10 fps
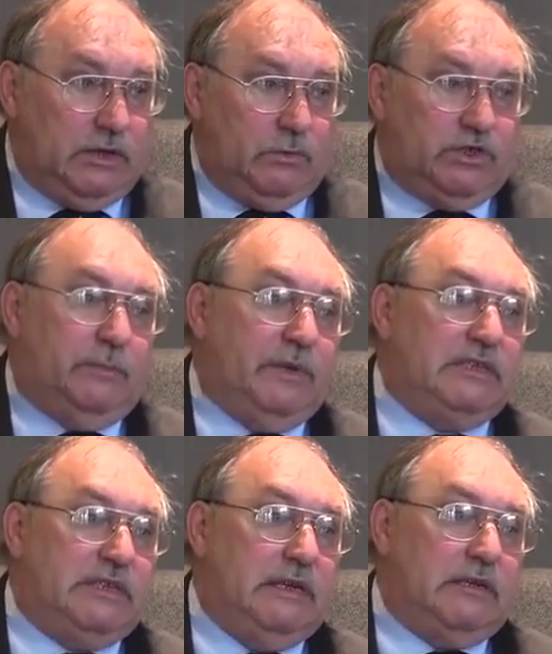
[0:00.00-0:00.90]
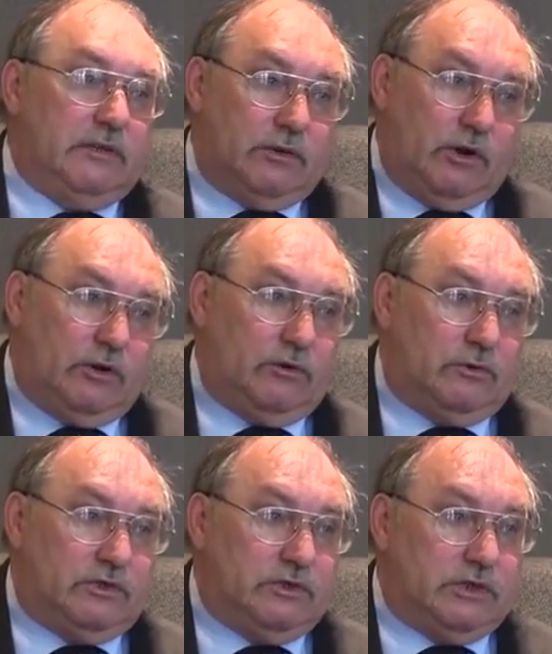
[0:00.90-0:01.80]
which have been sealed at the Royal
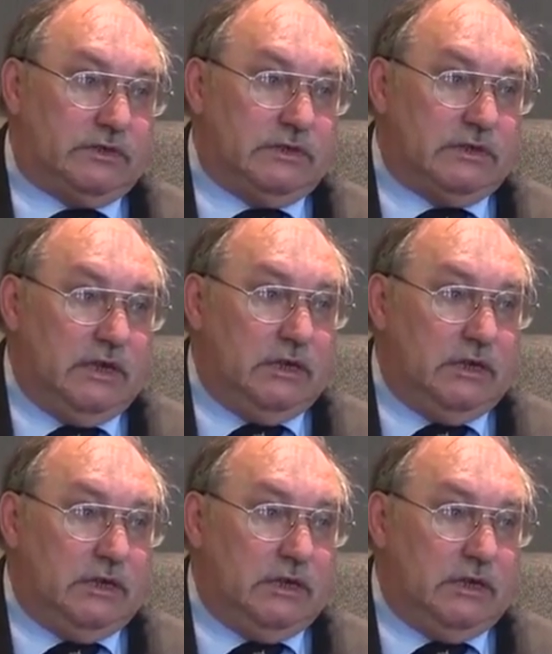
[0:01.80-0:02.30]
Courts of Justice,